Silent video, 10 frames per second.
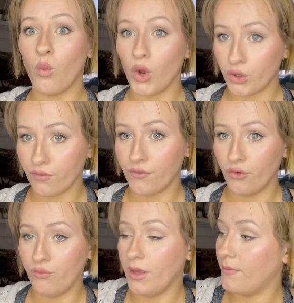
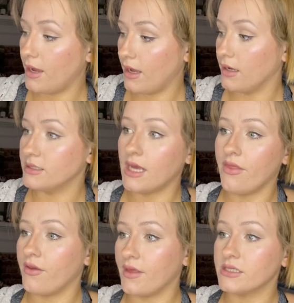Wonderful in my eyes. I
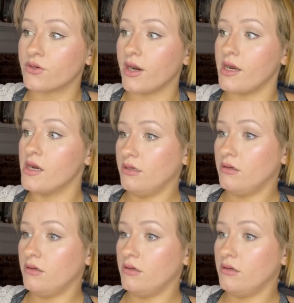think that's great.